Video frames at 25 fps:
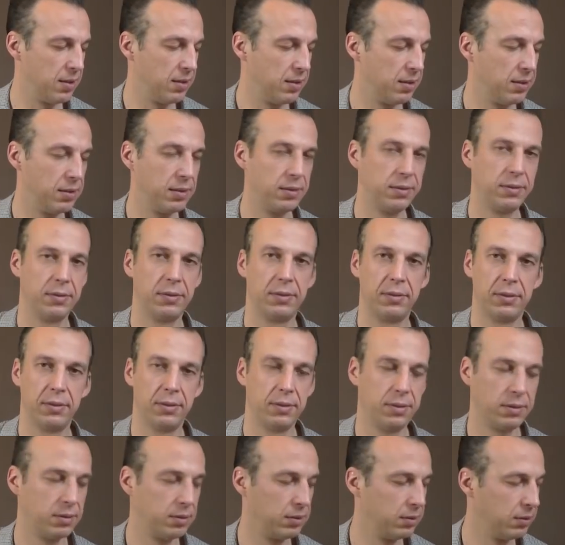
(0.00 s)

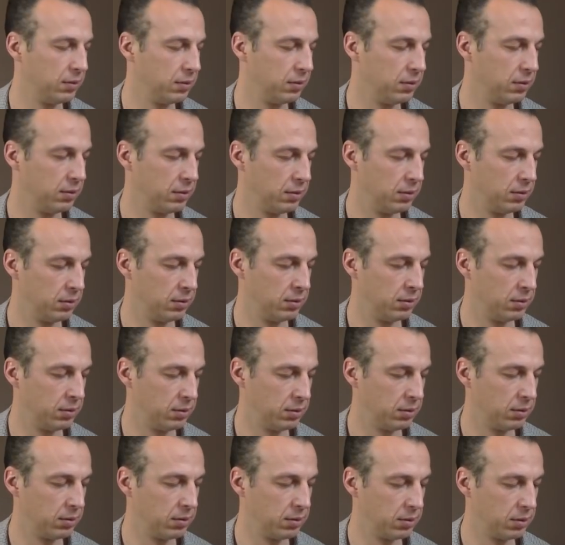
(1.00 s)

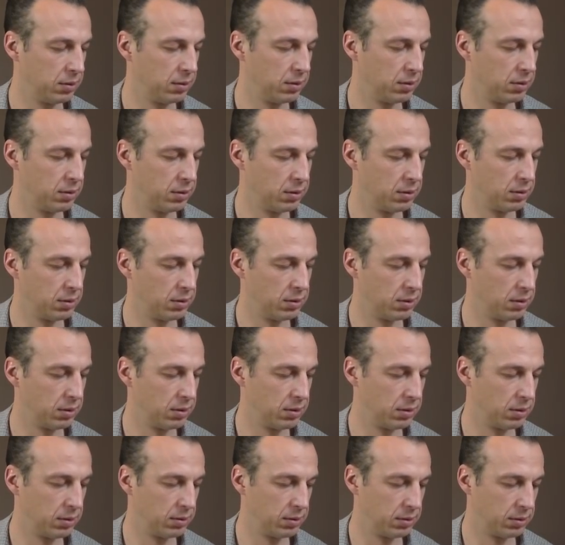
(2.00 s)

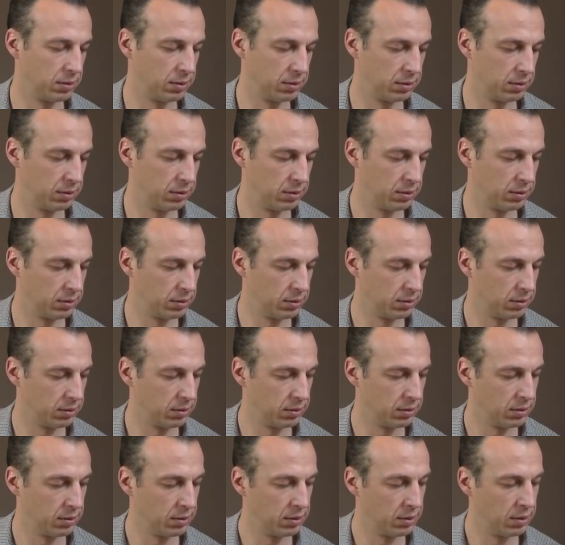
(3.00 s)

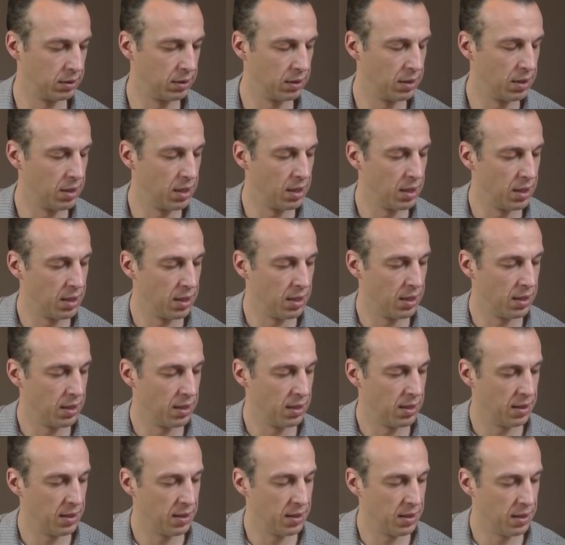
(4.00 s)

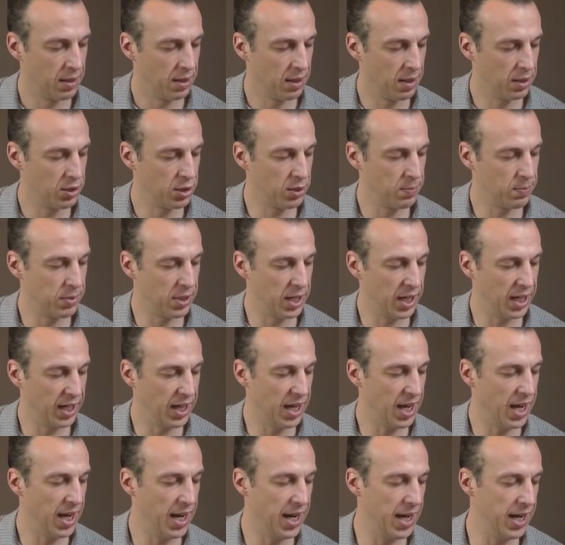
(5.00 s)
now just playing
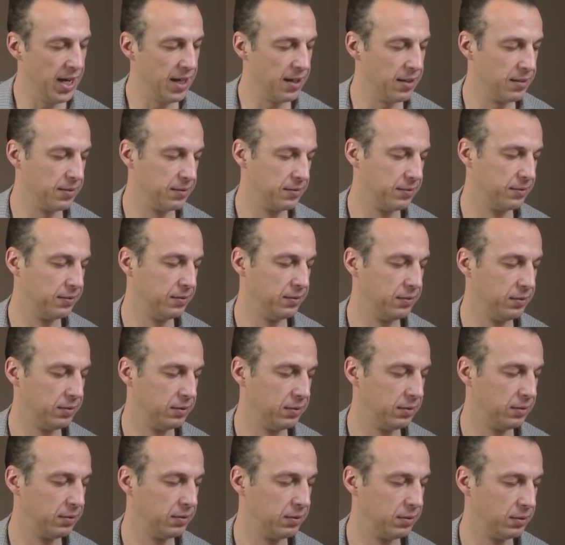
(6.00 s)
A,
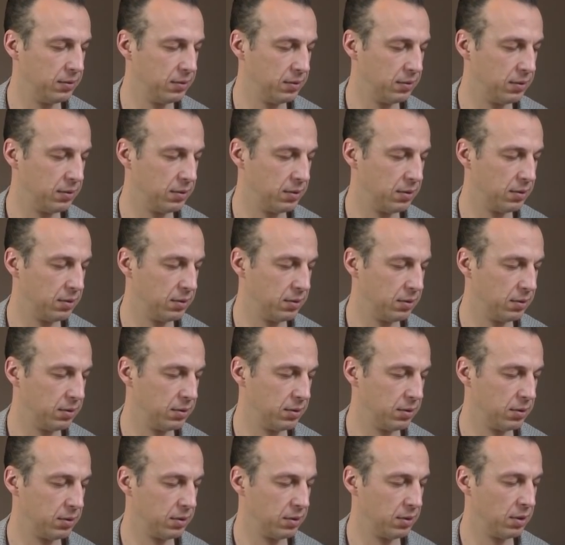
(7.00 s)

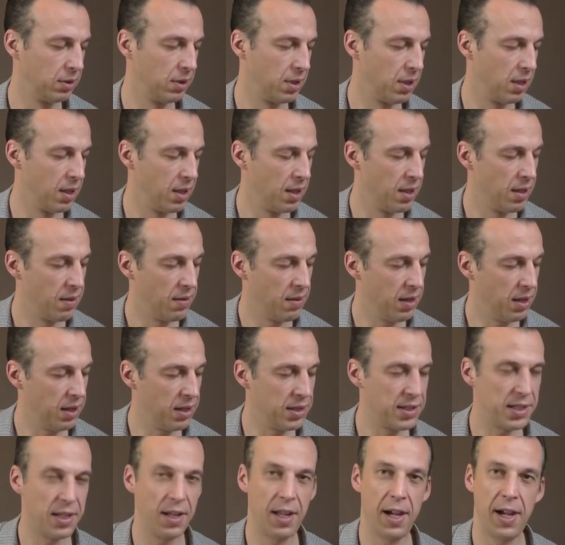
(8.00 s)
and he
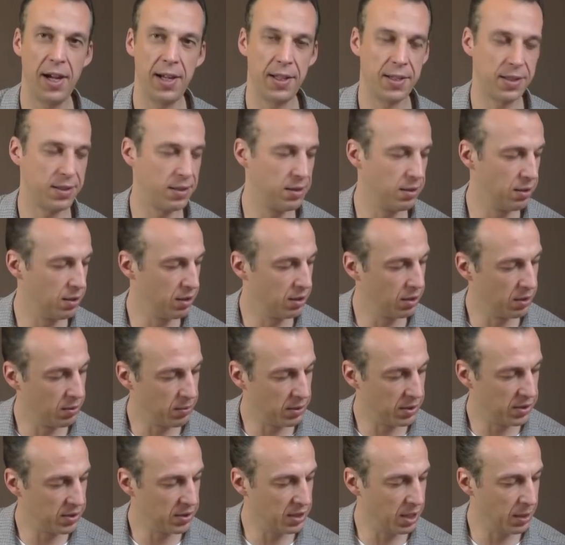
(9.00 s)
slides to
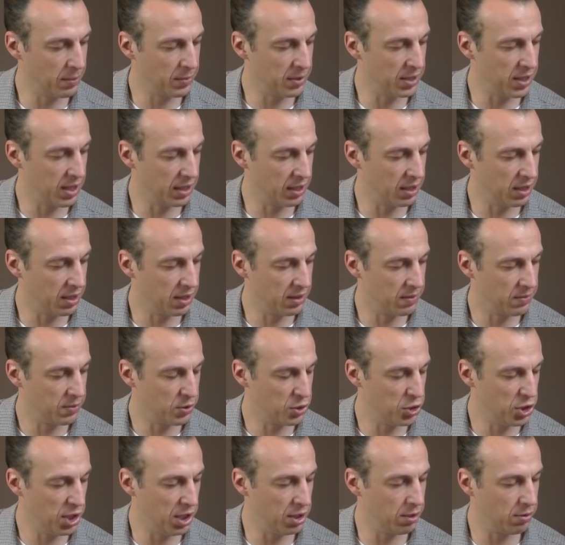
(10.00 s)
what seems like a
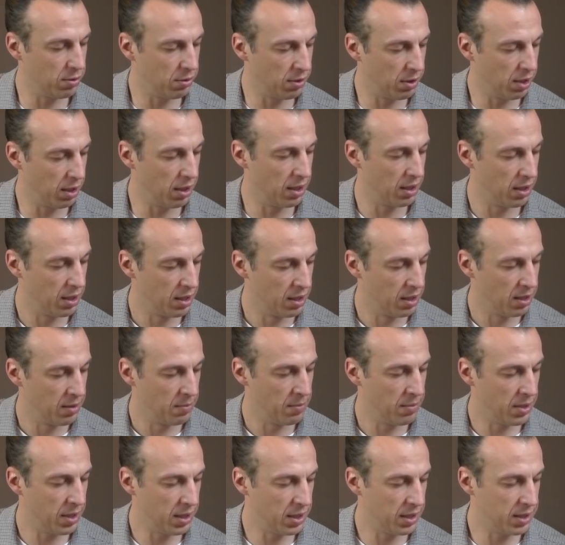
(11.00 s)
G chord,
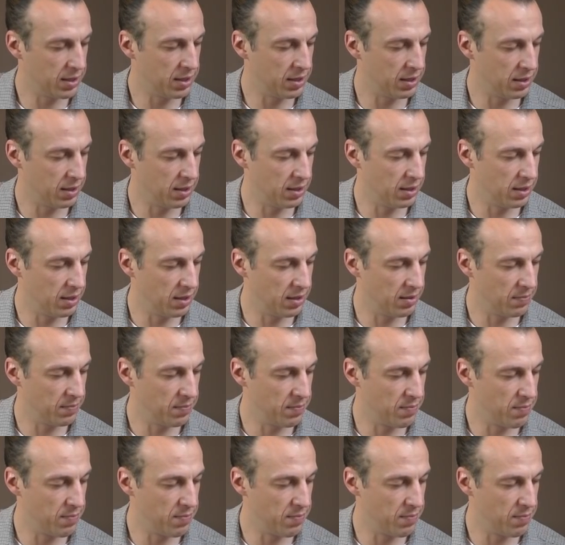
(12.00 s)
but it's a,